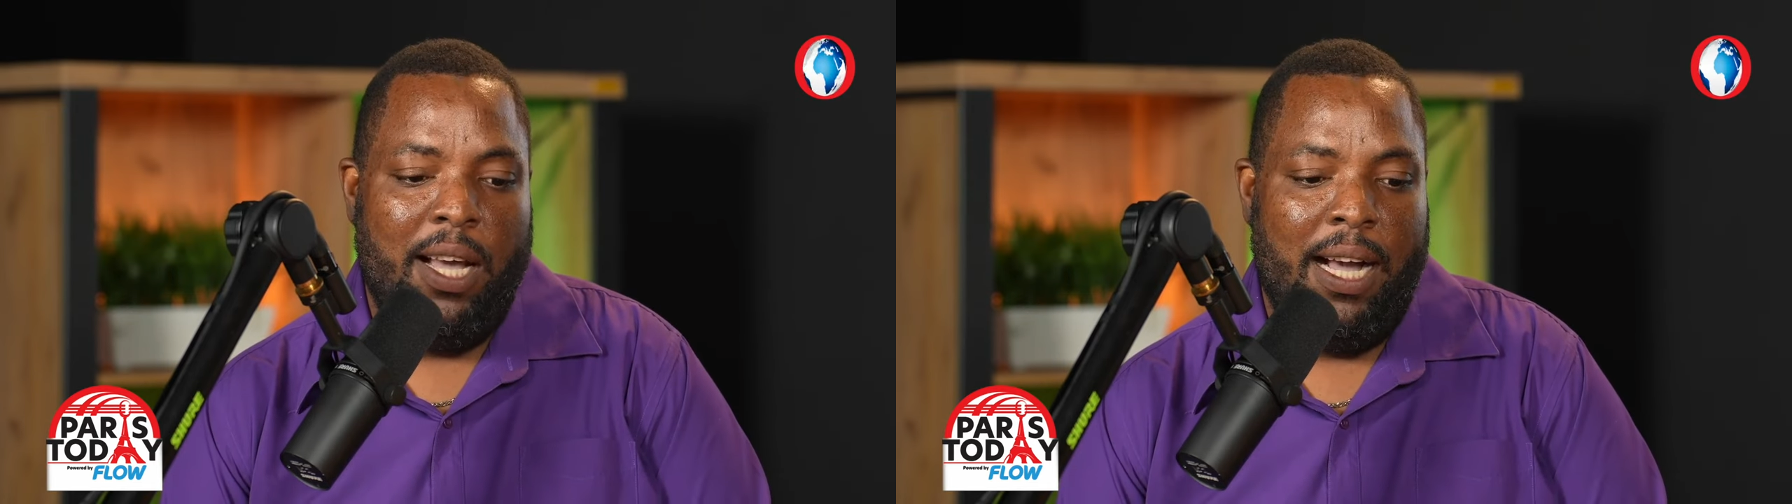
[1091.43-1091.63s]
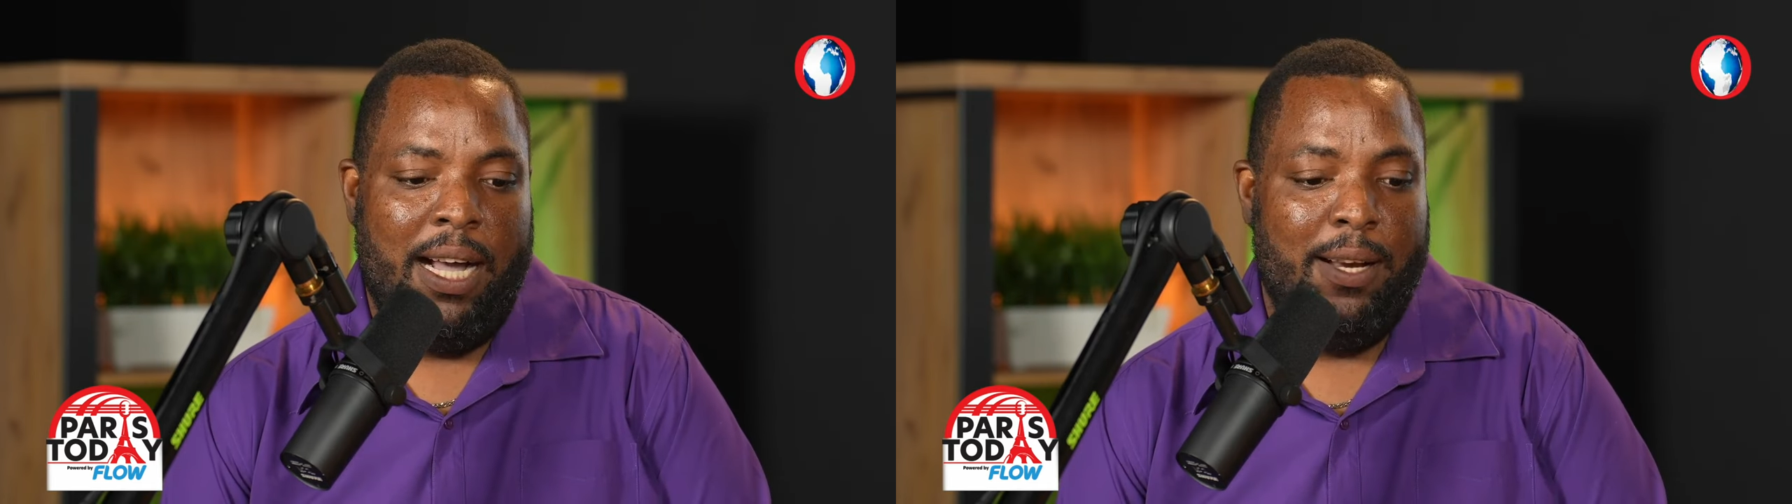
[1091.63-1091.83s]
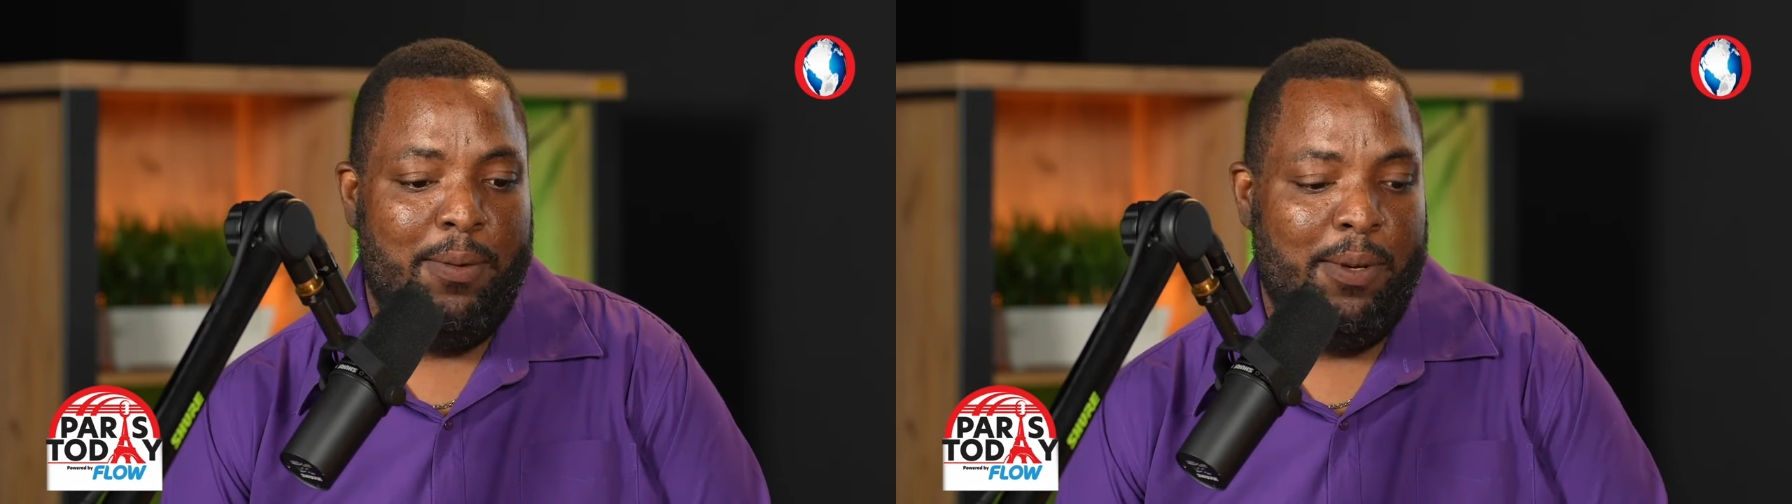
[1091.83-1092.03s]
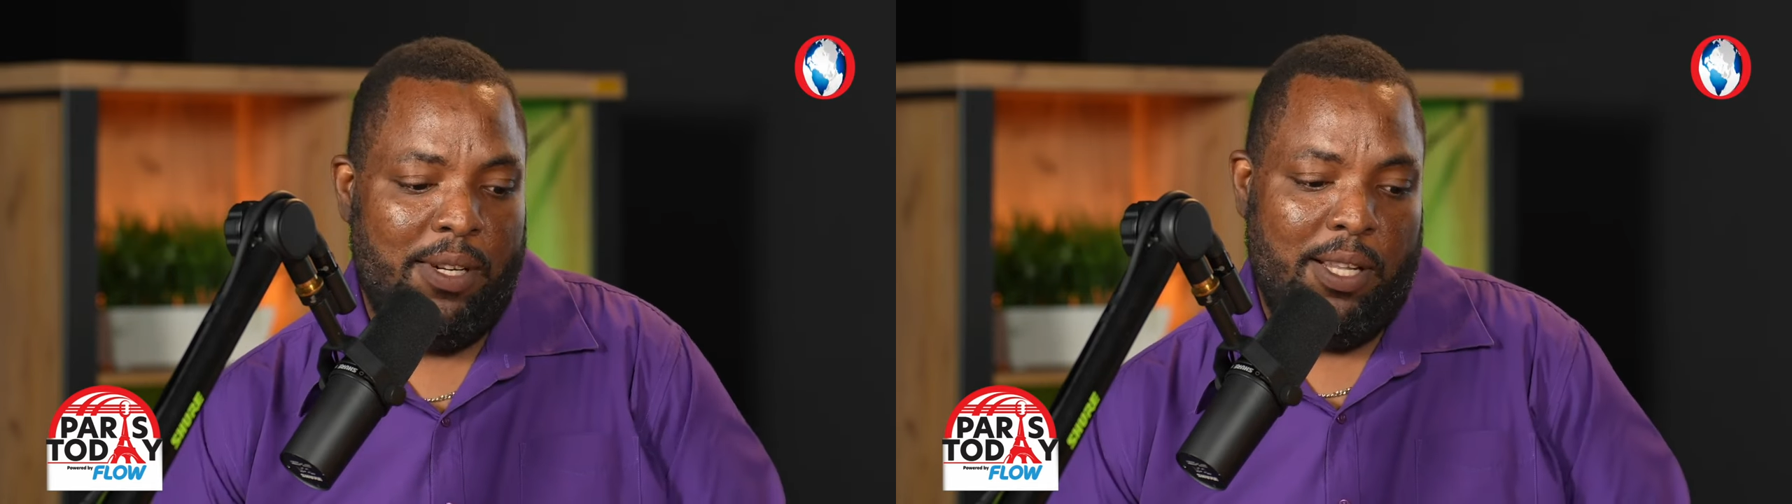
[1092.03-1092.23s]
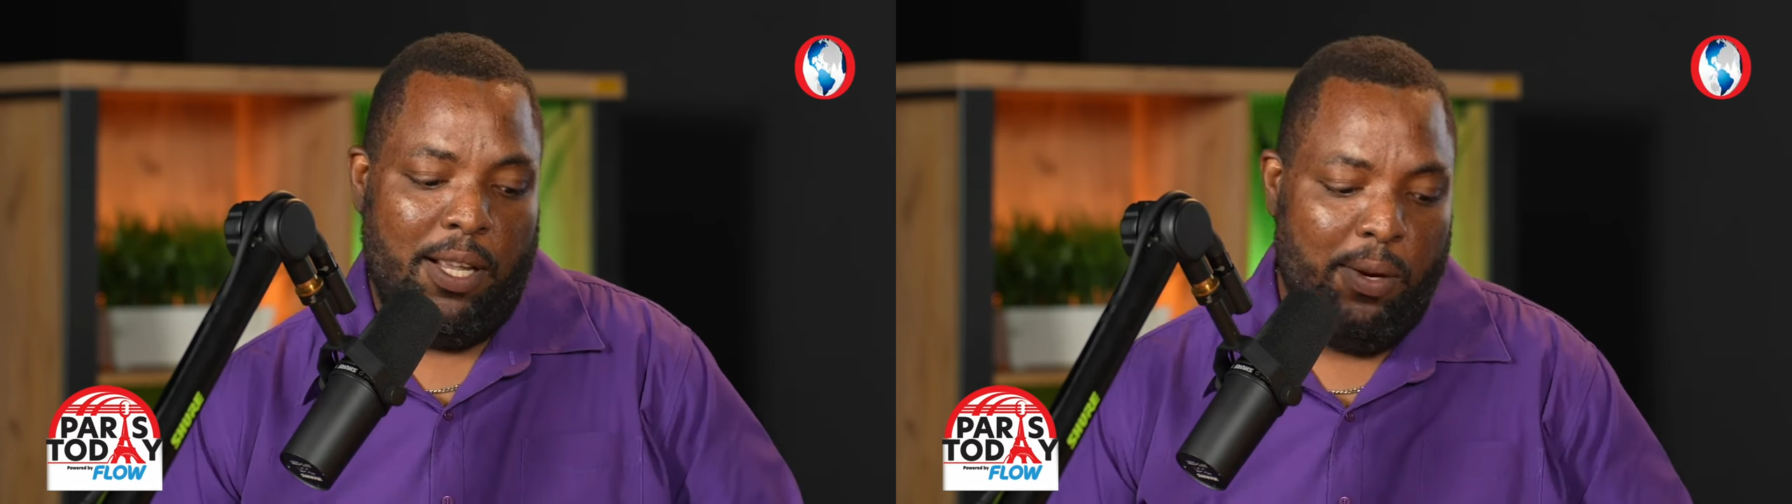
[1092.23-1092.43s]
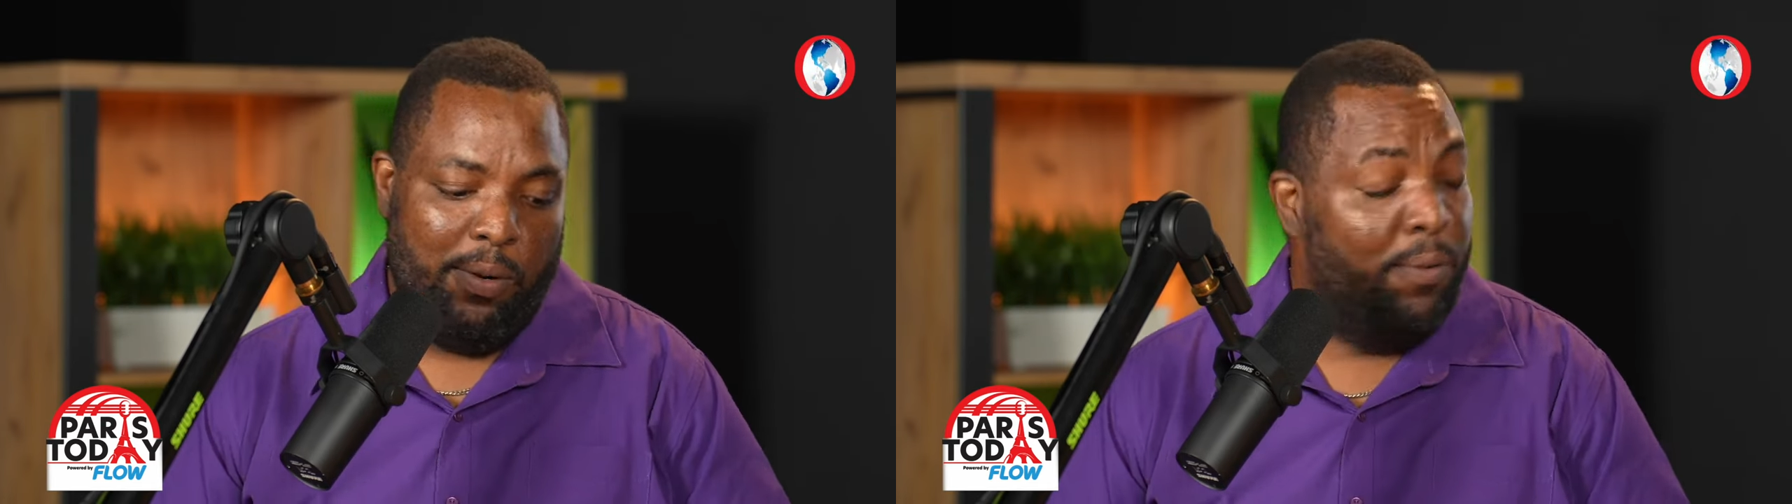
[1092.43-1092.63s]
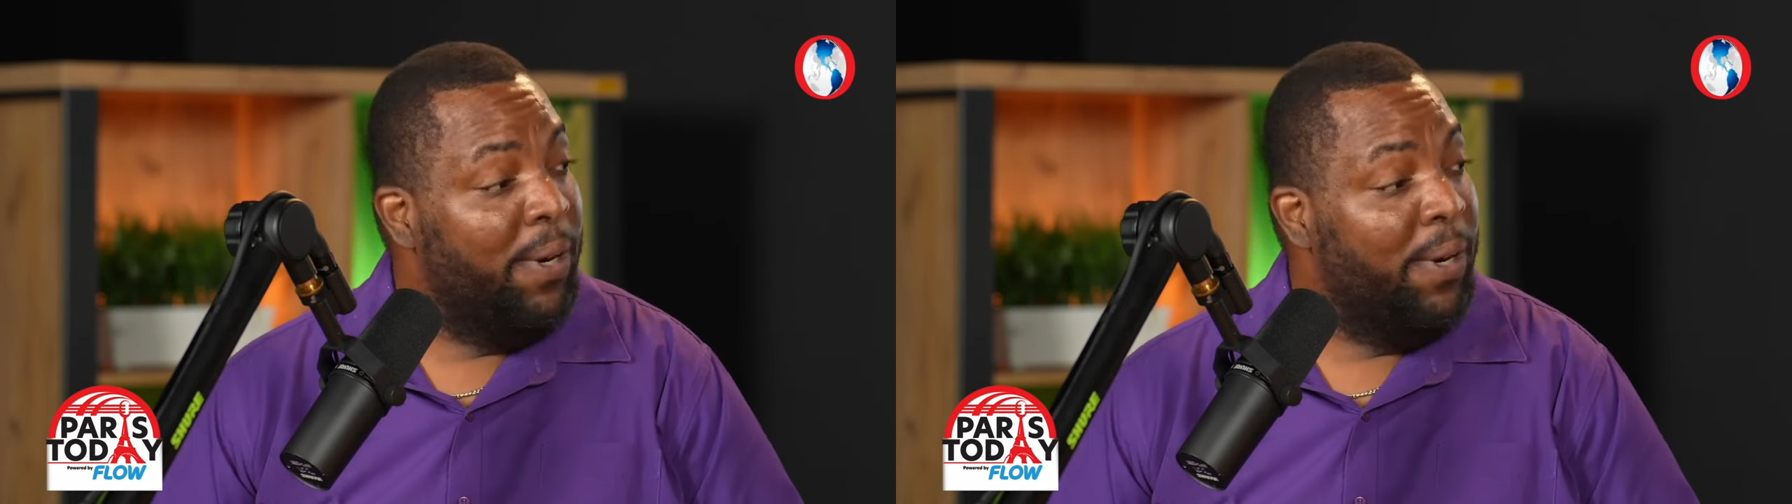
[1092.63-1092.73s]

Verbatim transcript: And you know,